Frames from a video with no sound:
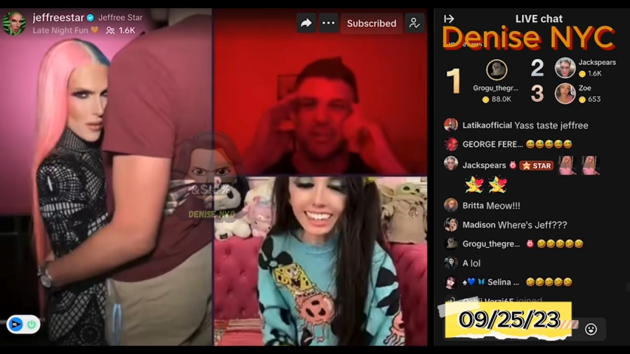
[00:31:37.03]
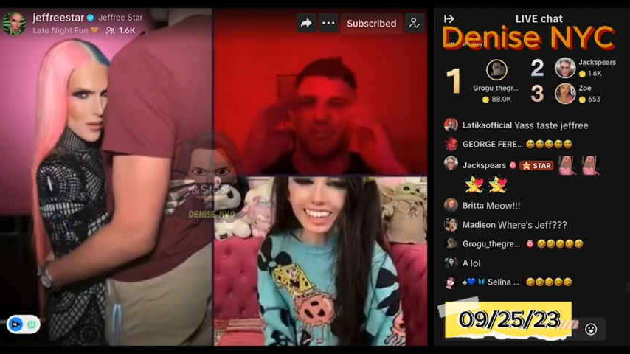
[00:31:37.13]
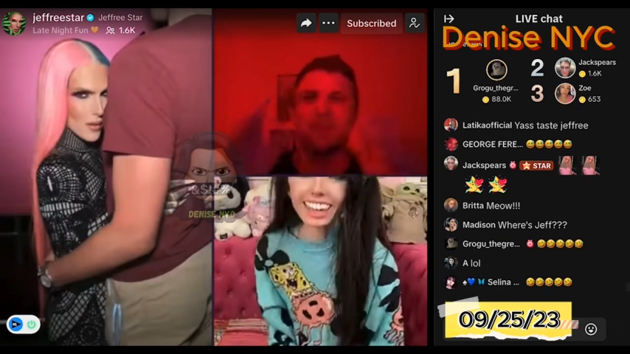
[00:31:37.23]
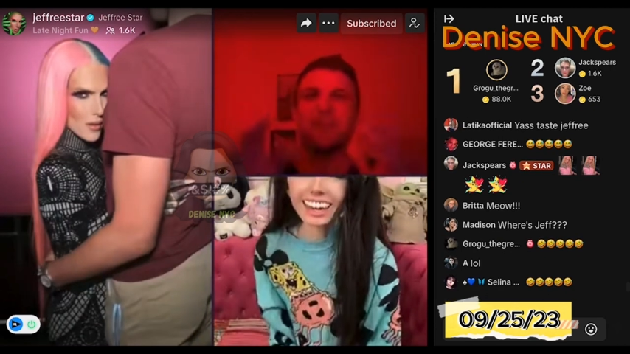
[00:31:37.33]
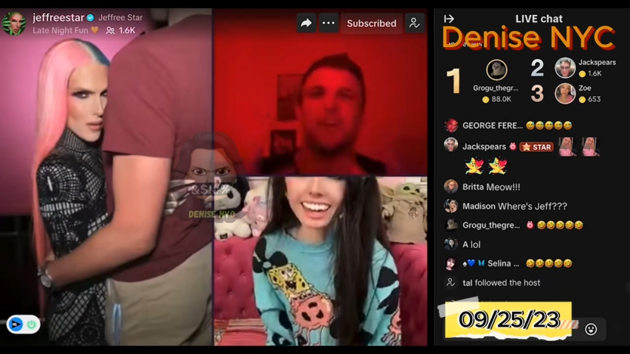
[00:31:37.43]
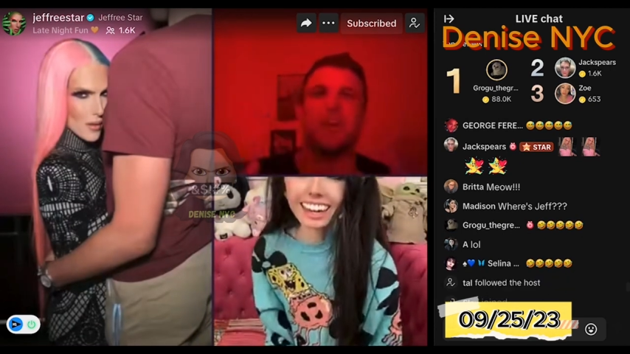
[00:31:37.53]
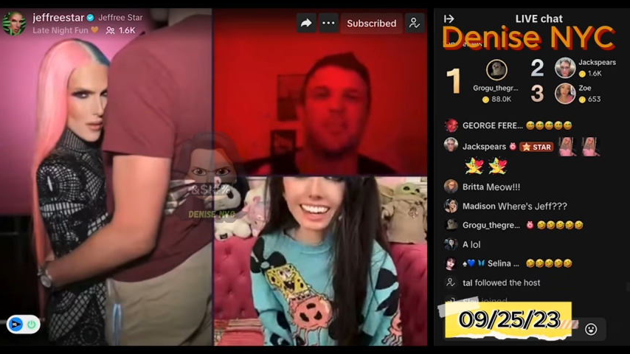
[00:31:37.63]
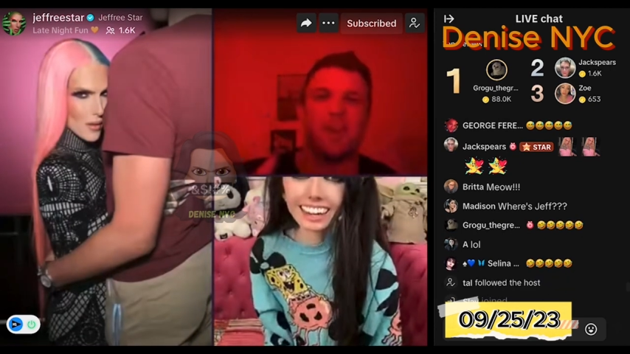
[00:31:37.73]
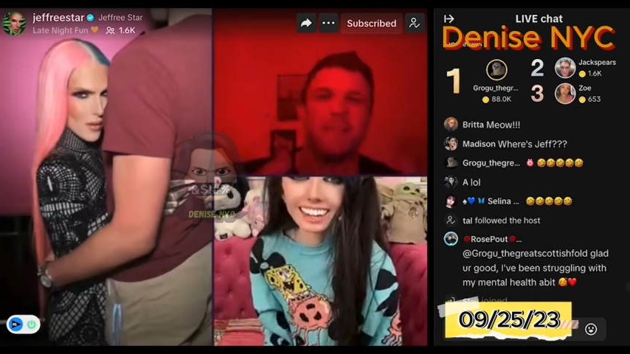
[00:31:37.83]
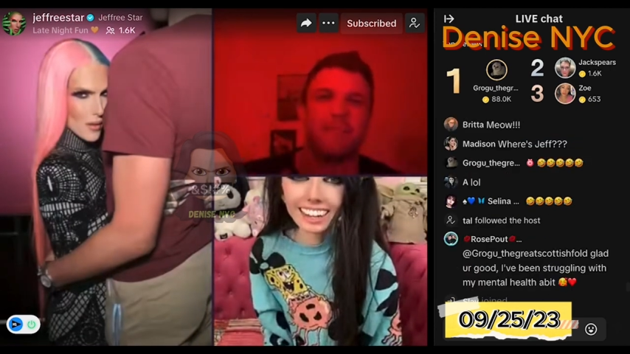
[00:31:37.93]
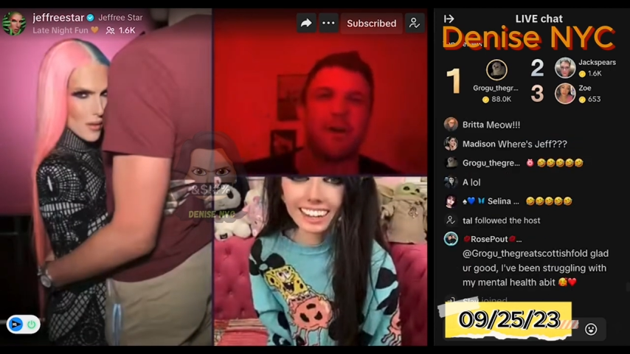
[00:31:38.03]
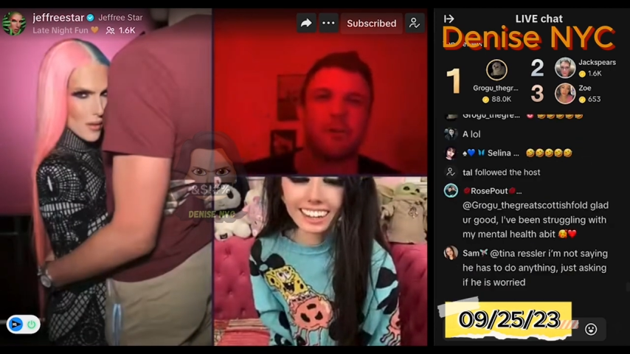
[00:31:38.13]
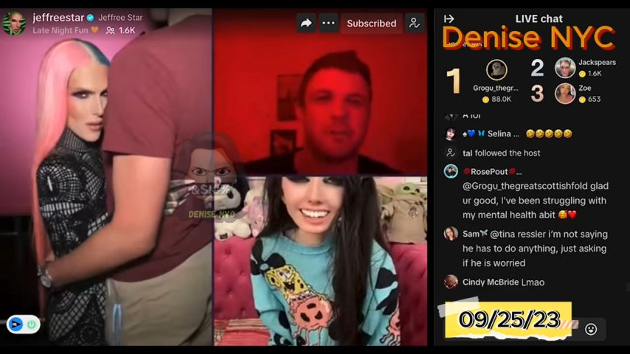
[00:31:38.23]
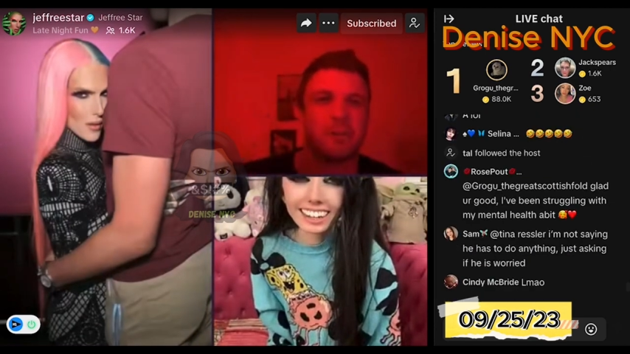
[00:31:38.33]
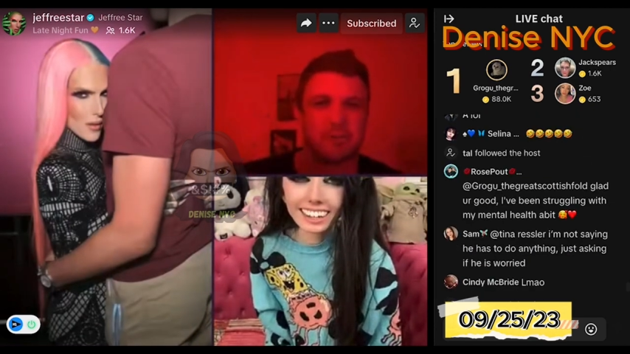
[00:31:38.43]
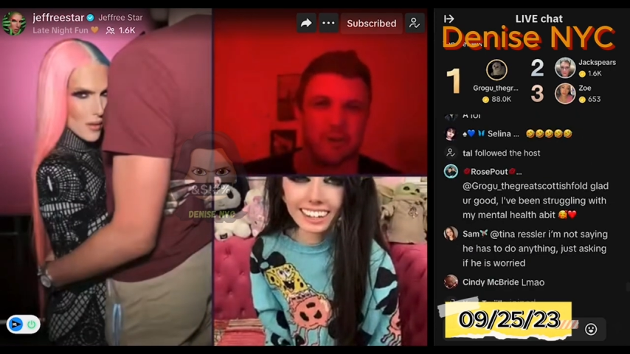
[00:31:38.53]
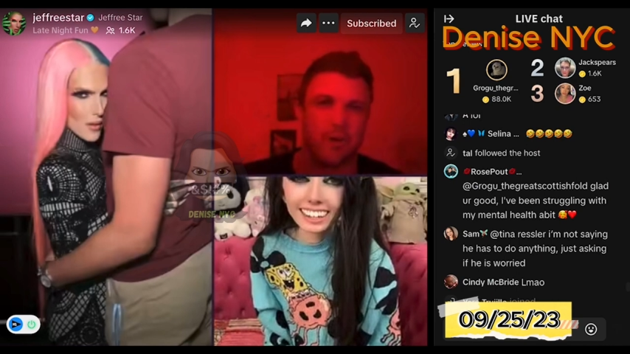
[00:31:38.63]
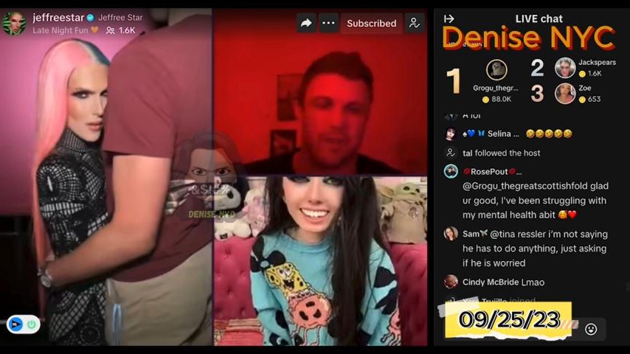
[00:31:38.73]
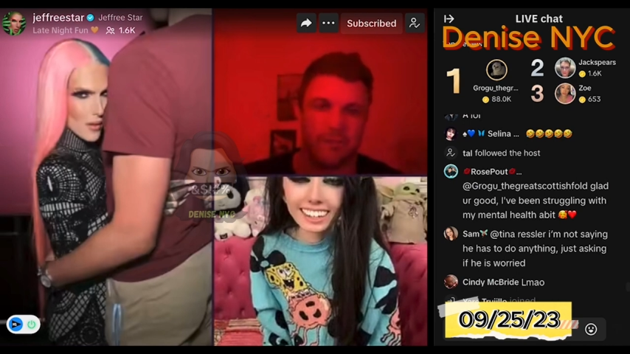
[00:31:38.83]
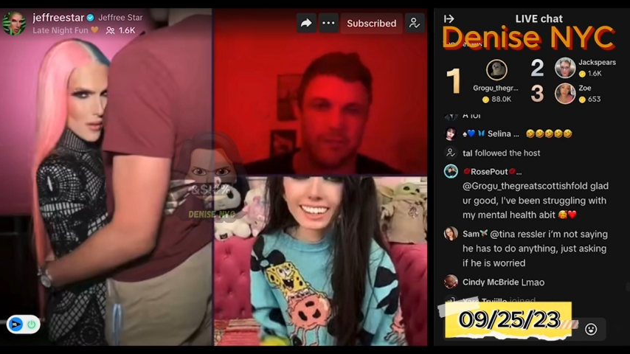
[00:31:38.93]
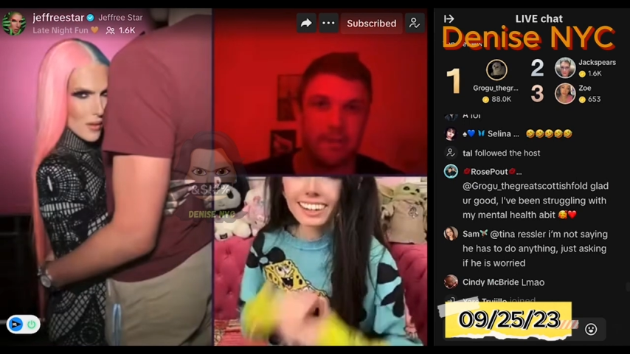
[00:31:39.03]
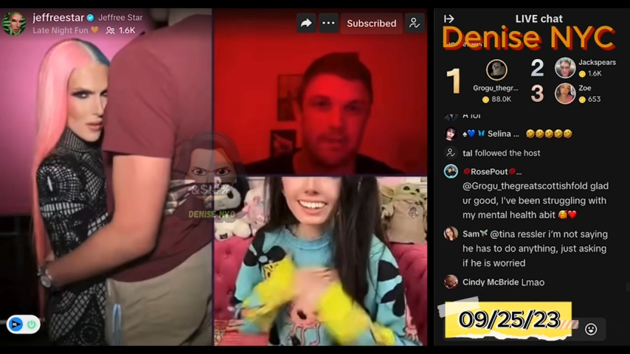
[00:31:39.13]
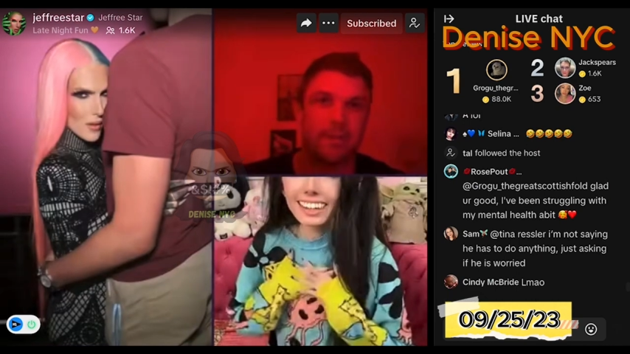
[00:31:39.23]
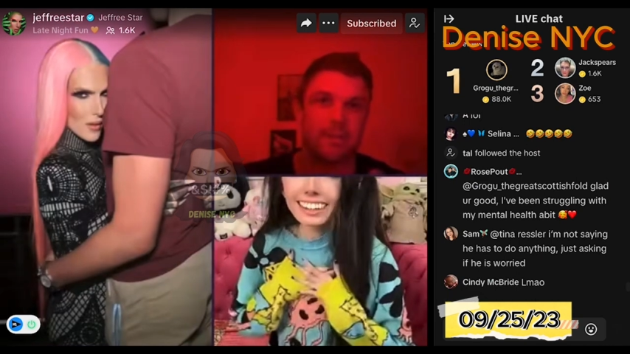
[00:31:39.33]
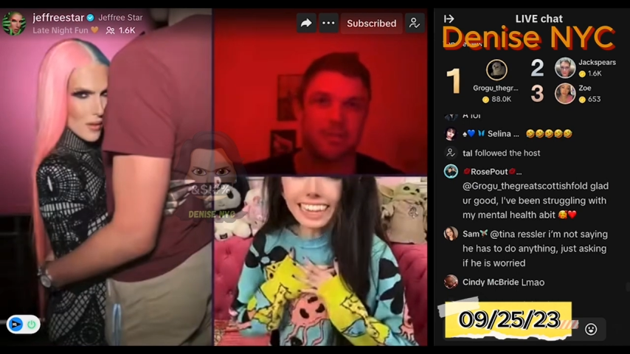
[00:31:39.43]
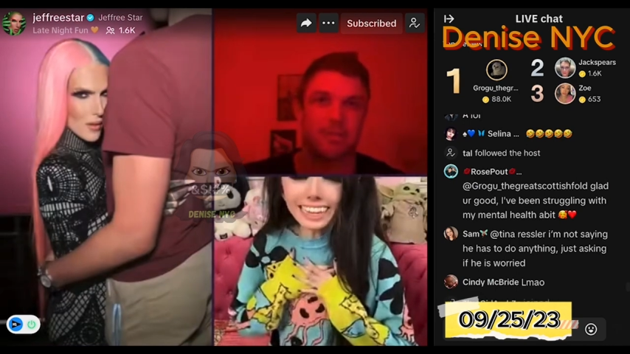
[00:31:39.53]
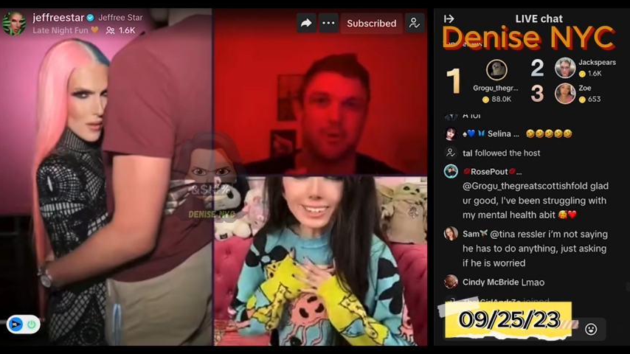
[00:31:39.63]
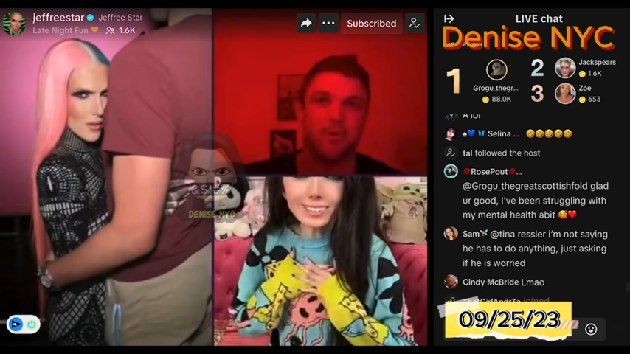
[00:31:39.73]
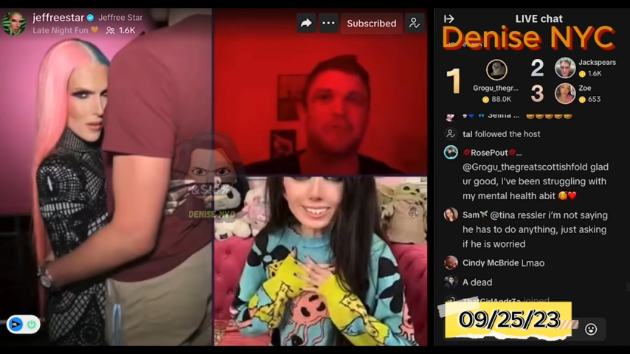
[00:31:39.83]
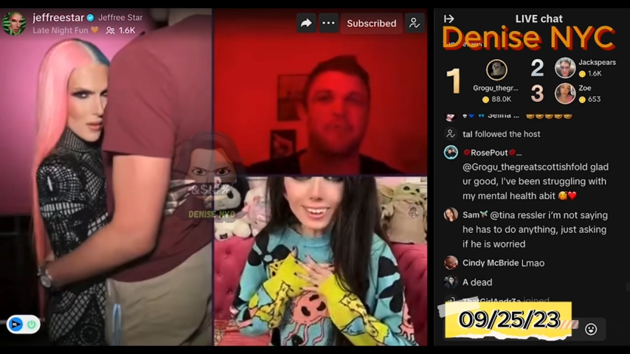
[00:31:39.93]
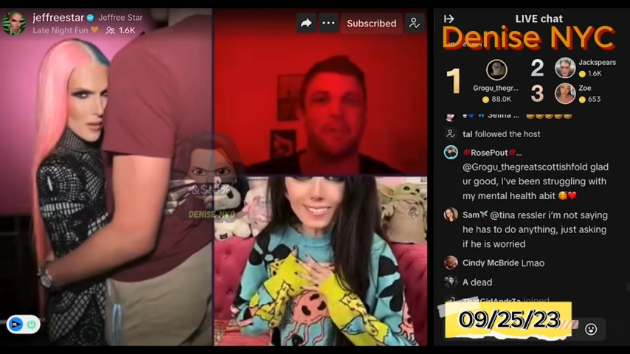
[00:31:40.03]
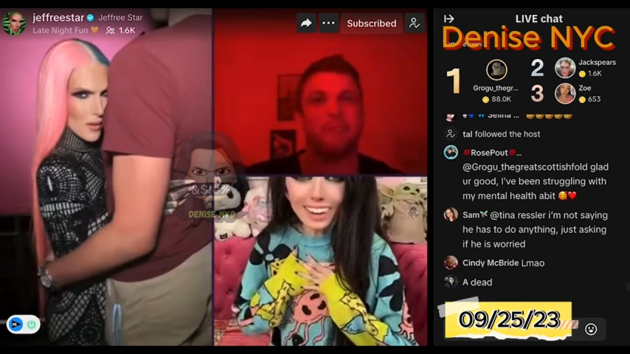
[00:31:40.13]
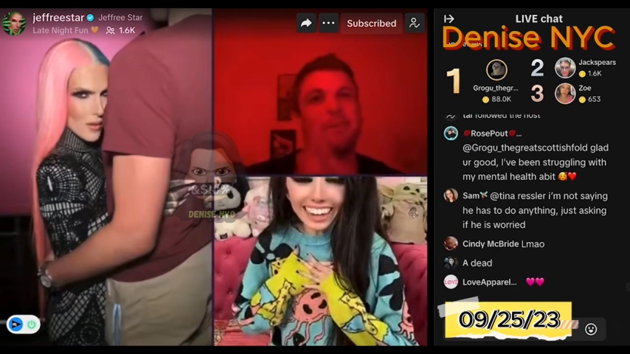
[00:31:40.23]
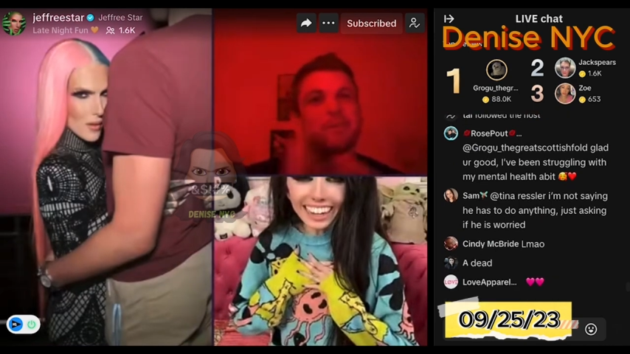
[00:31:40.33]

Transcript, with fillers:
Speaker 1: want you to know that I fuck with you so heavy. Like the support Thank you've so given much. me